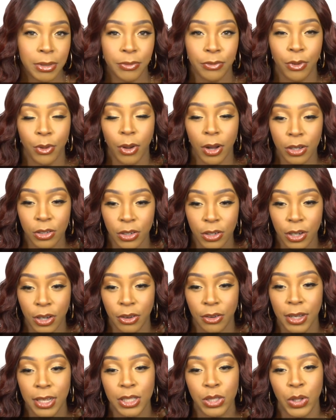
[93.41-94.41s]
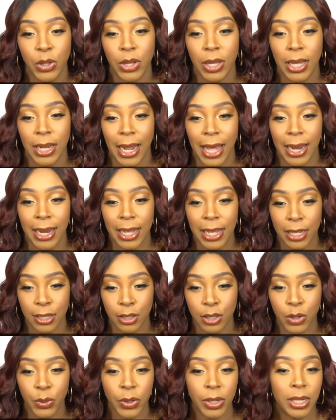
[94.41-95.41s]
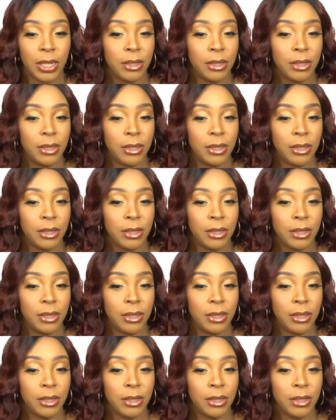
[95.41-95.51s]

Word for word: to four hundred degrees, so you can add heat to it.